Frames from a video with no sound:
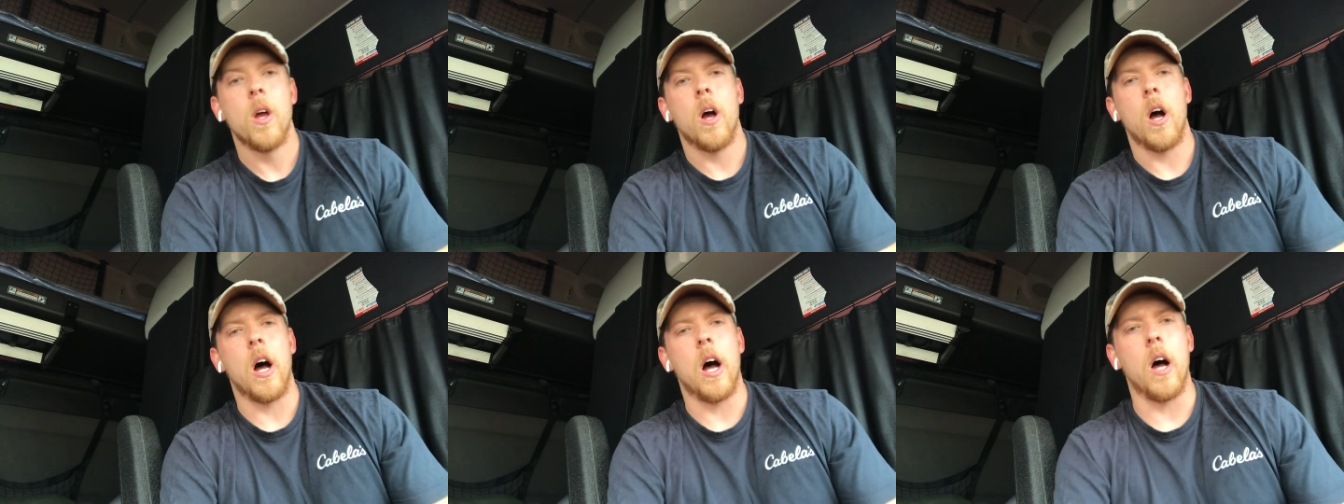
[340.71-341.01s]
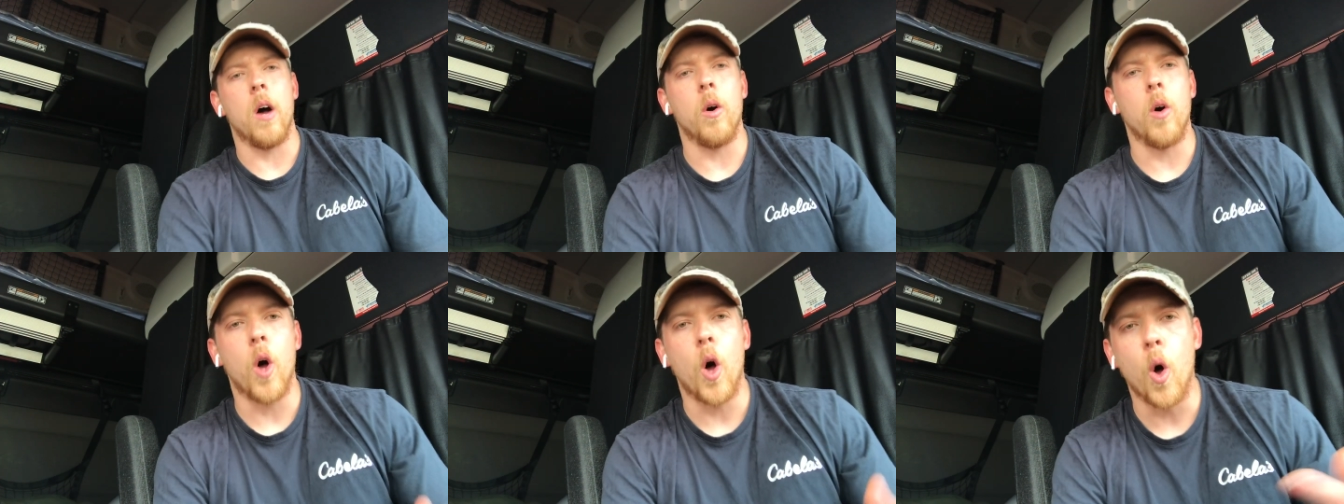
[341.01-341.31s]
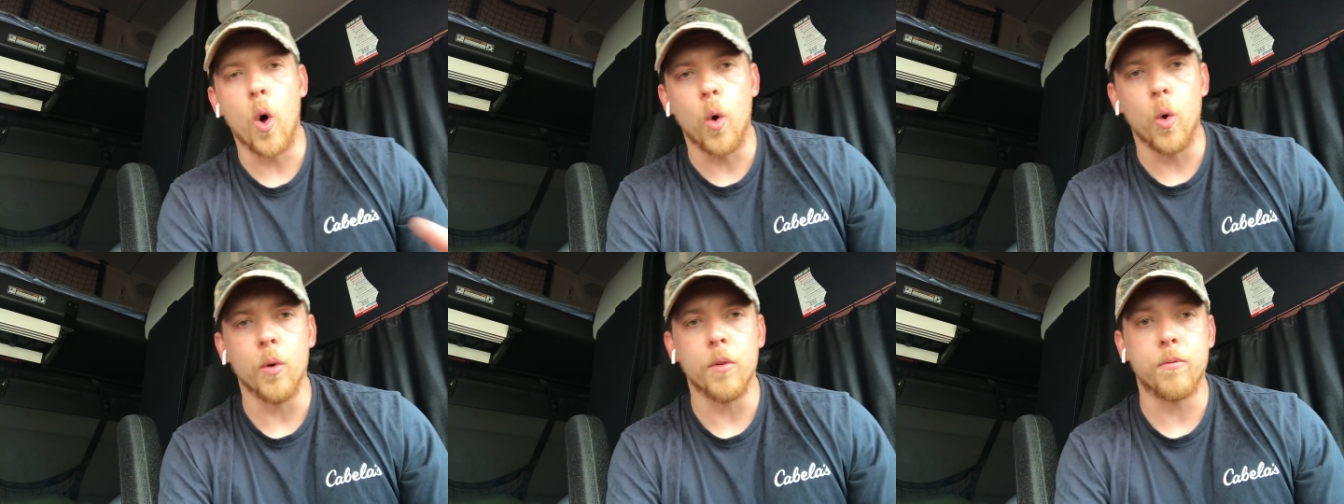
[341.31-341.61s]
uh,
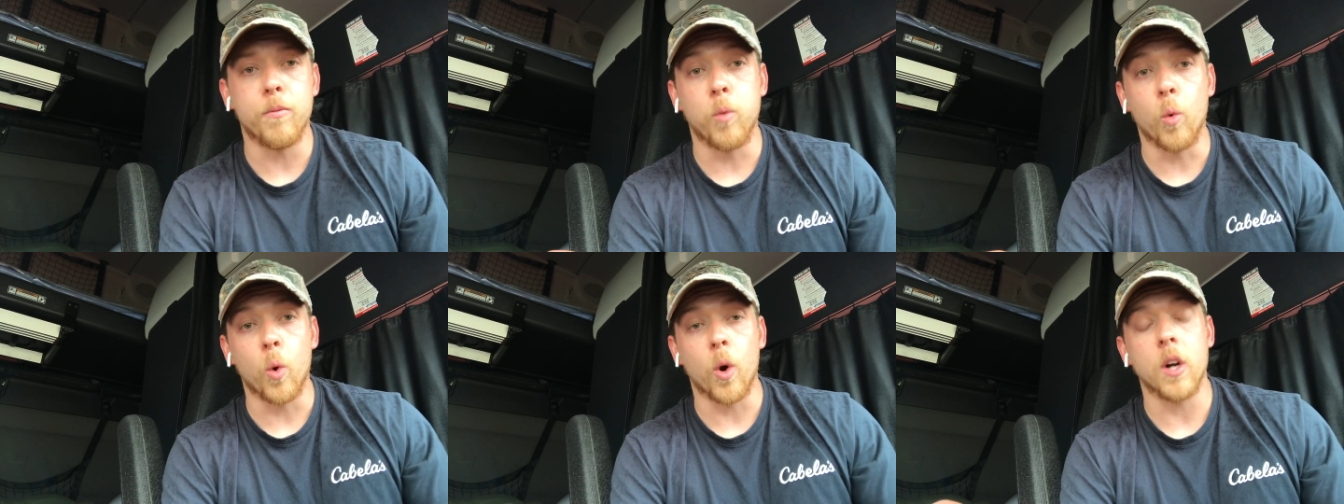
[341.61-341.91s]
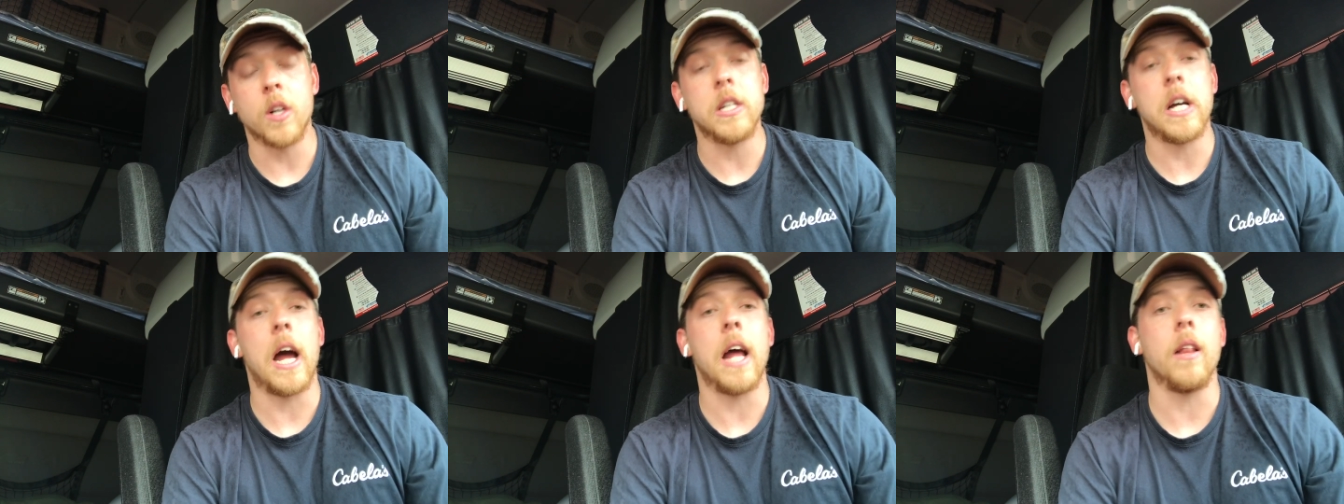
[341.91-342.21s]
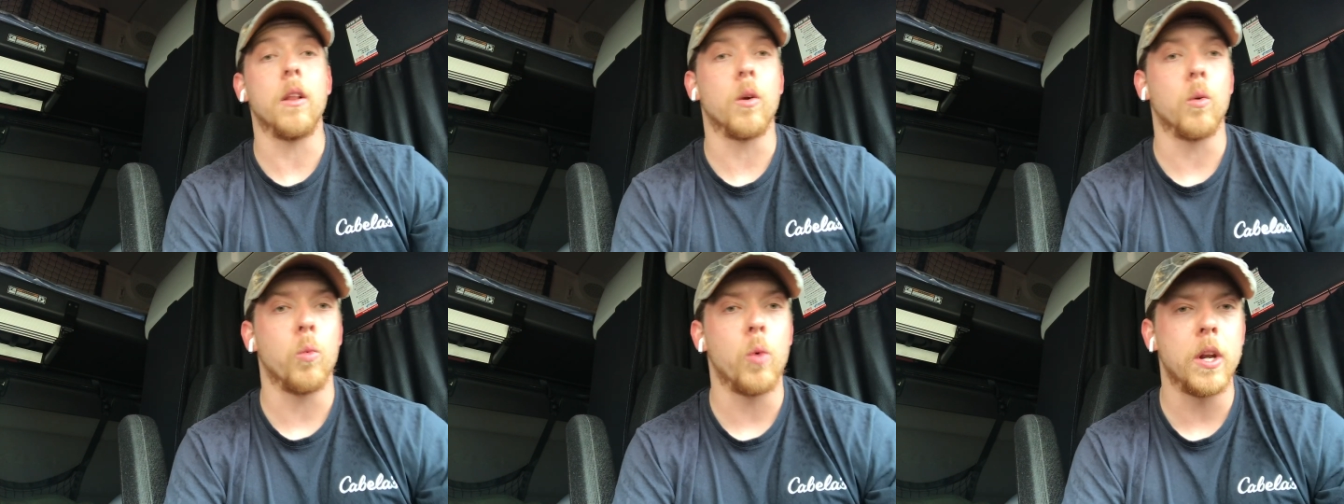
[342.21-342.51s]
hold for
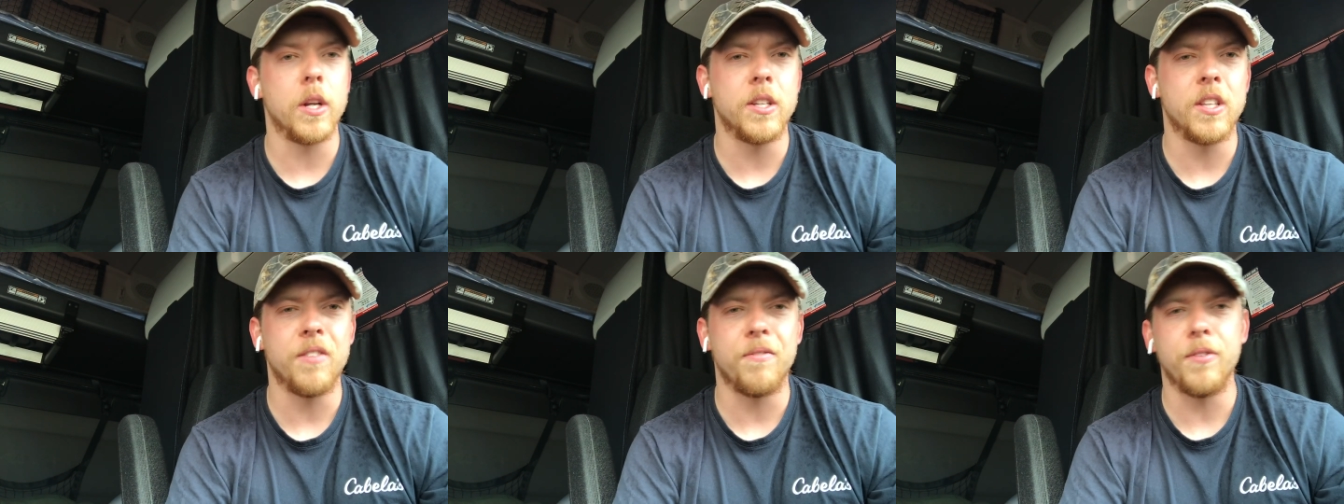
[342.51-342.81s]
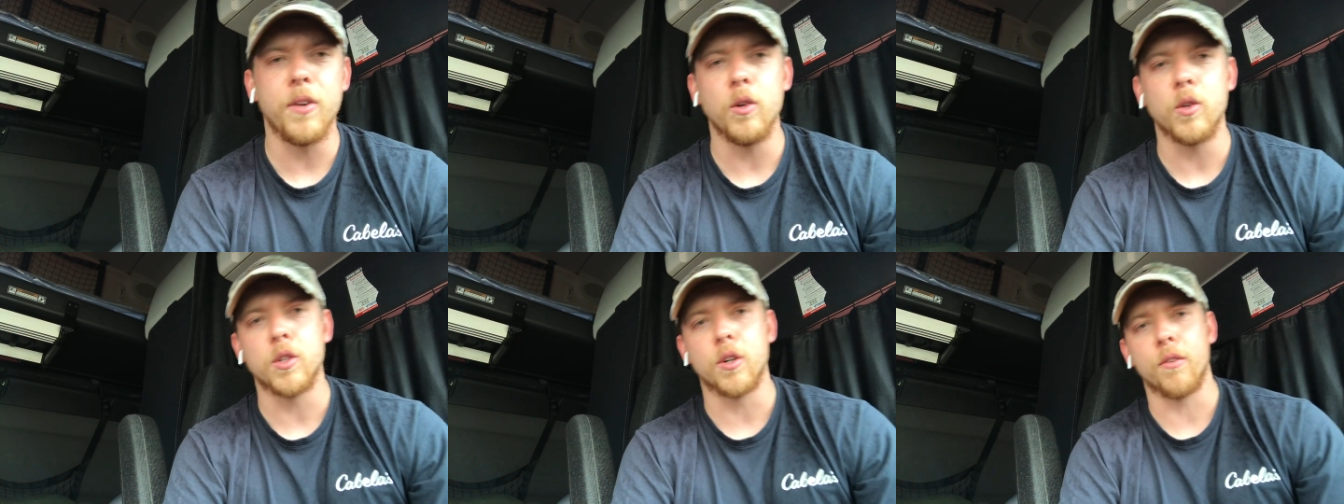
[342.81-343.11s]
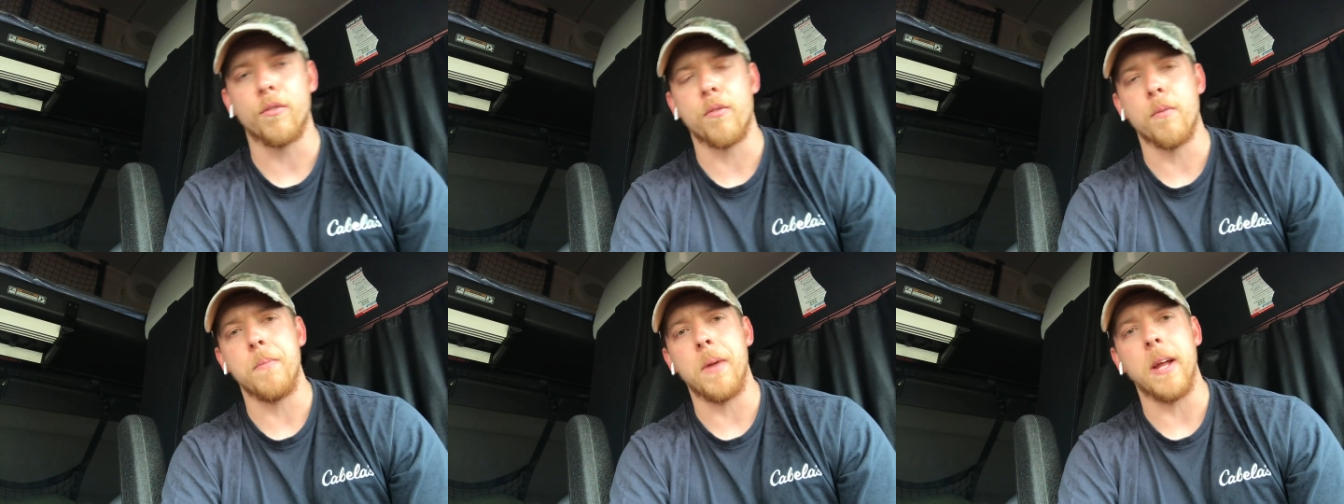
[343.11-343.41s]
Tyler? What is the future
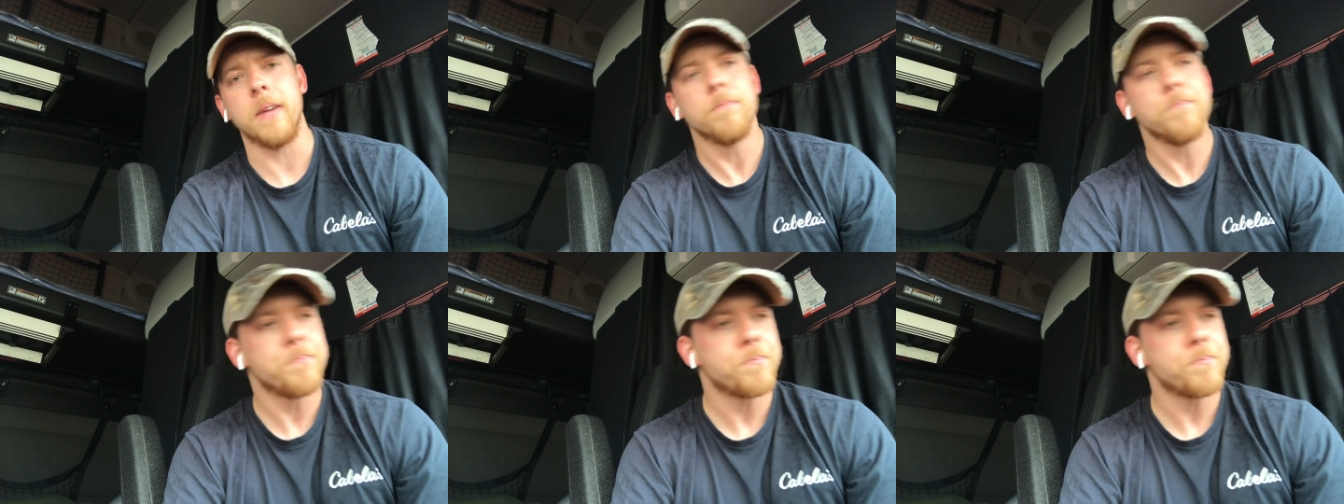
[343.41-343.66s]
for me?